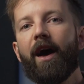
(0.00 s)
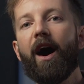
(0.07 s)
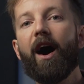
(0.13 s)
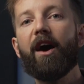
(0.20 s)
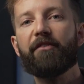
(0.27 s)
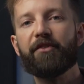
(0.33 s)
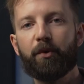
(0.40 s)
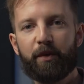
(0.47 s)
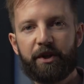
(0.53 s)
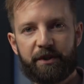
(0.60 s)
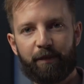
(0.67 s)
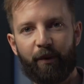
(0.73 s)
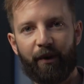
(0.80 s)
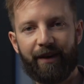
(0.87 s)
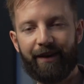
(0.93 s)
after
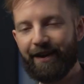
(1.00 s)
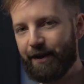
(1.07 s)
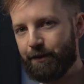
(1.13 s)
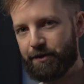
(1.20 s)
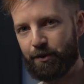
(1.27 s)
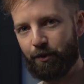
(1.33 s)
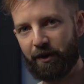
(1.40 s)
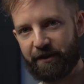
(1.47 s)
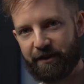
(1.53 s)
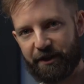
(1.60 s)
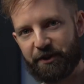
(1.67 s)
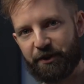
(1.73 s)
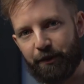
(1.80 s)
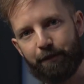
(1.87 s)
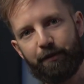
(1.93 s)
which point it was all
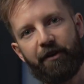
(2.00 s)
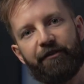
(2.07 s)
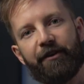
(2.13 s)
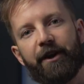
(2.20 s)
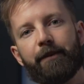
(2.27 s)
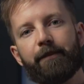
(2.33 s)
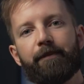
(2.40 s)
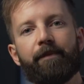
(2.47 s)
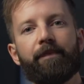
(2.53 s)
additional profit.